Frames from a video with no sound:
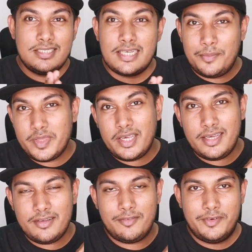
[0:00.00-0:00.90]

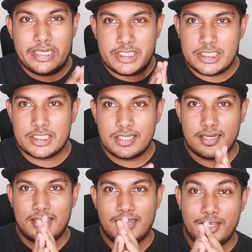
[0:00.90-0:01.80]
something which
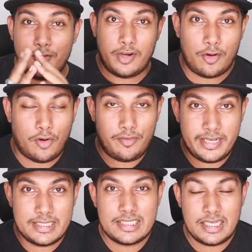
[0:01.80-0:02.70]
you will
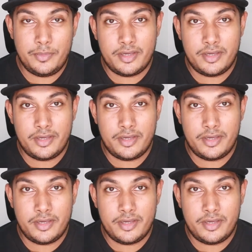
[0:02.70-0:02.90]
always see